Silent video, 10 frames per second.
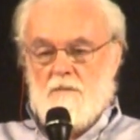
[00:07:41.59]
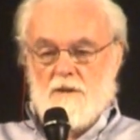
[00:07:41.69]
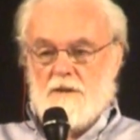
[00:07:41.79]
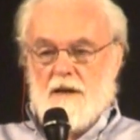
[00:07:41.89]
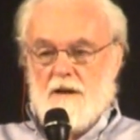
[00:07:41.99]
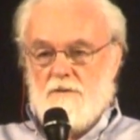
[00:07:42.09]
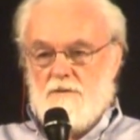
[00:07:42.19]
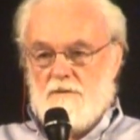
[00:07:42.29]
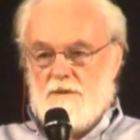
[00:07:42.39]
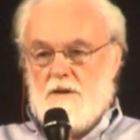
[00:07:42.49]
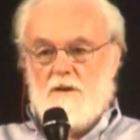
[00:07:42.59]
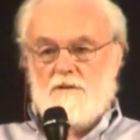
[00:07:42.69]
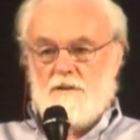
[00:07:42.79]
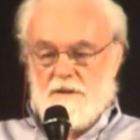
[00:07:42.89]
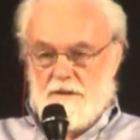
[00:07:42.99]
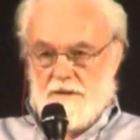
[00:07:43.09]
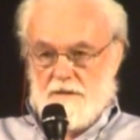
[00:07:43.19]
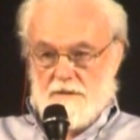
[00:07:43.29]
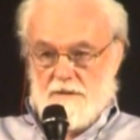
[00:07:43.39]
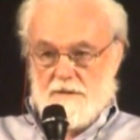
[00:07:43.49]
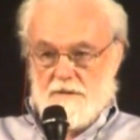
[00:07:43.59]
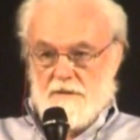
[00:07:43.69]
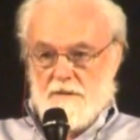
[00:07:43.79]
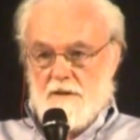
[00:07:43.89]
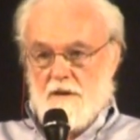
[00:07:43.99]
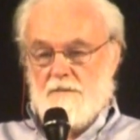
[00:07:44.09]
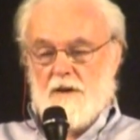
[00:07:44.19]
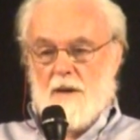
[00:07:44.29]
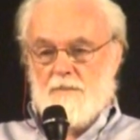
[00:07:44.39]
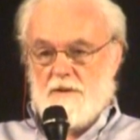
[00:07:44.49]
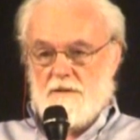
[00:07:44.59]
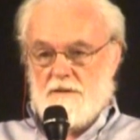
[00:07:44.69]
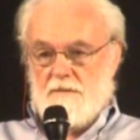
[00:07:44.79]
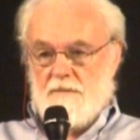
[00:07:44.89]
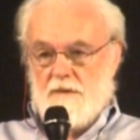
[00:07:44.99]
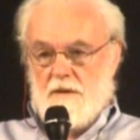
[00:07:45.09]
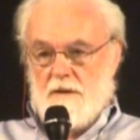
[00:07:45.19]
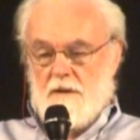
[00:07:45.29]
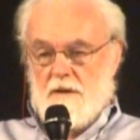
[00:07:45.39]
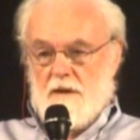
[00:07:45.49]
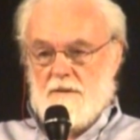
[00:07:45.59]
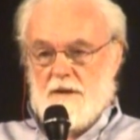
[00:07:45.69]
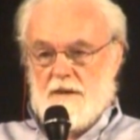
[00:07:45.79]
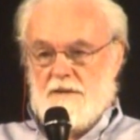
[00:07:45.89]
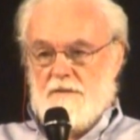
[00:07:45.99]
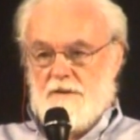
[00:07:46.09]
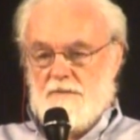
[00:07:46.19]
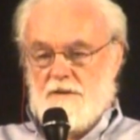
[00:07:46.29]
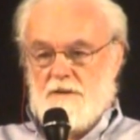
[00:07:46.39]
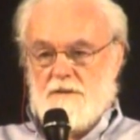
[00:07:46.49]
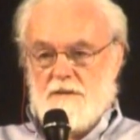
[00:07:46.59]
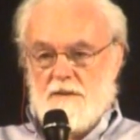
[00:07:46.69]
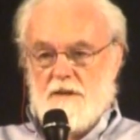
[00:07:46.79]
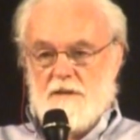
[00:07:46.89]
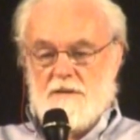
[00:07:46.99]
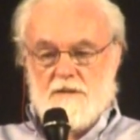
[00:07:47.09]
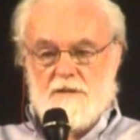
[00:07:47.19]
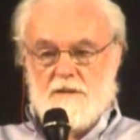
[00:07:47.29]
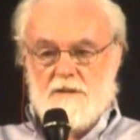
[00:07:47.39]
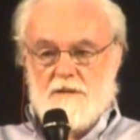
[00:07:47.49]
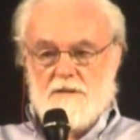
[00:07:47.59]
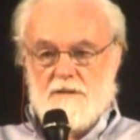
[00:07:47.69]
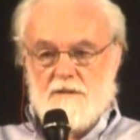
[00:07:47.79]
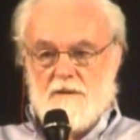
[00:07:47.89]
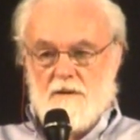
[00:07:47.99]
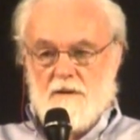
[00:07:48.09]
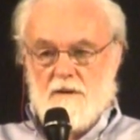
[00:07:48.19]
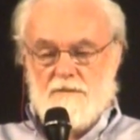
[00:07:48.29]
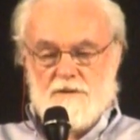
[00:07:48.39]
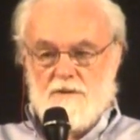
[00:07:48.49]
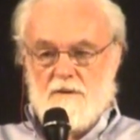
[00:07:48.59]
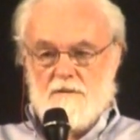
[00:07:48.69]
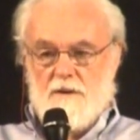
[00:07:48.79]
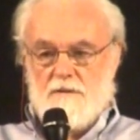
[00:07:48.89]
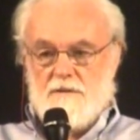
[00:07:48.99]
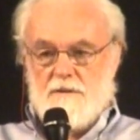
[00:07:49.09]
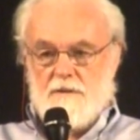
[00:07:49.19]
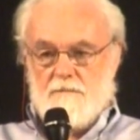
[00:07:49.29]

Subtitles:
what are now called the golden years of capitalism in the 1950s and 1960s, of strong growth.